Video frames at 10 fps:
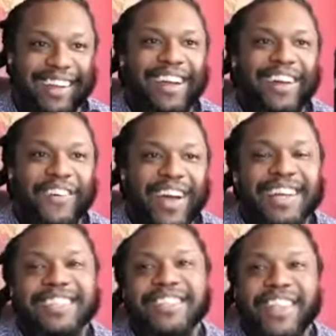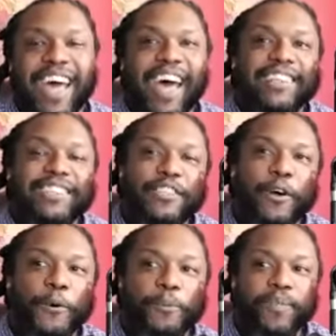Roger that.
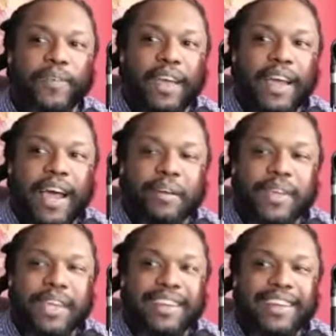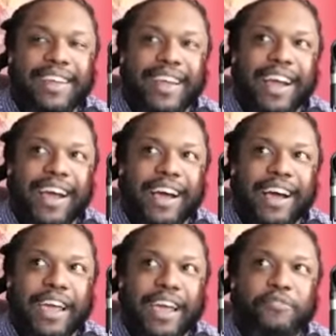So, I mean,
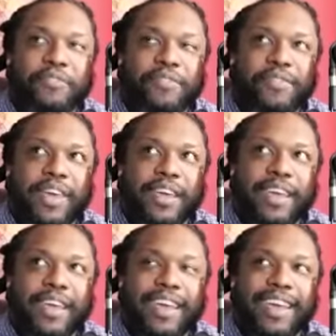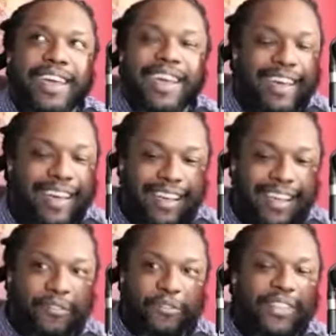if
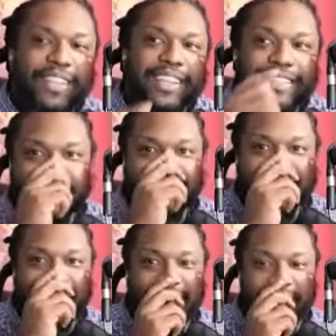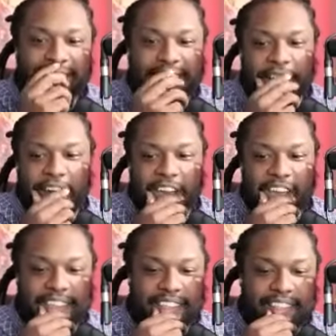for the listeners out there,
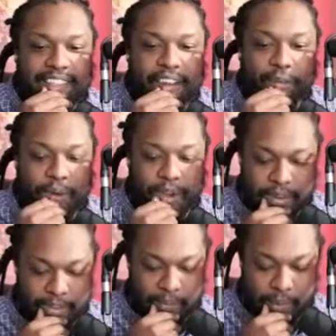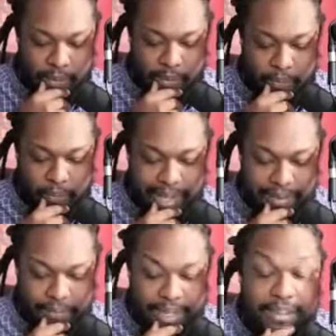they're wondering, well, what
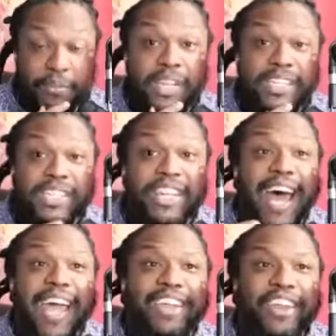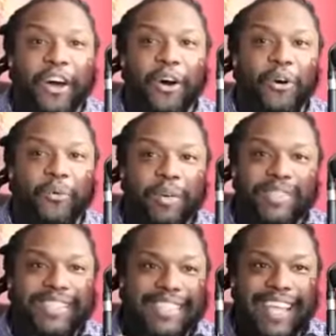what what should I know? What
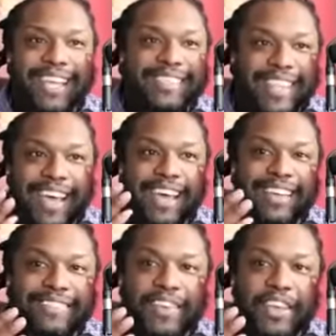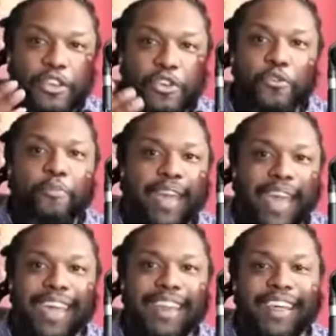mistakes have you
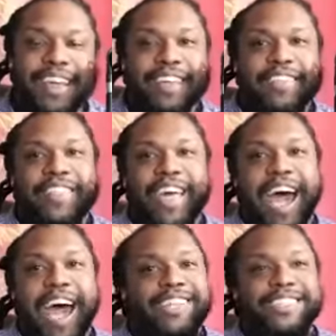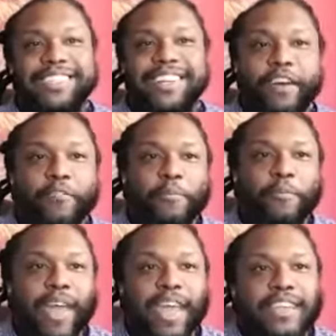made that I should never
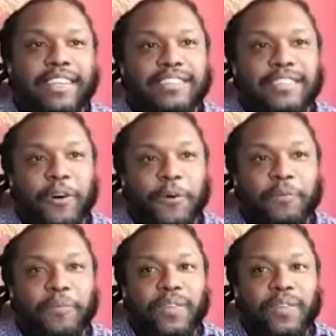make. And so,